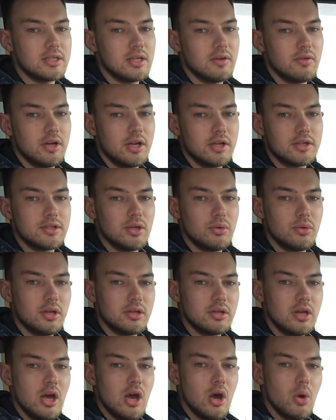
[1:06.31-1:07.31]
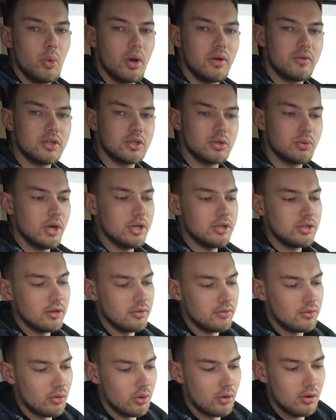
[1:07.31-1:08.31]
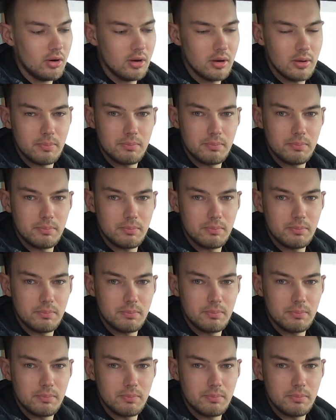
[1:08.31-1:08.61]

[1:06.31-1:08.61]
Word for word: 7X unit with 24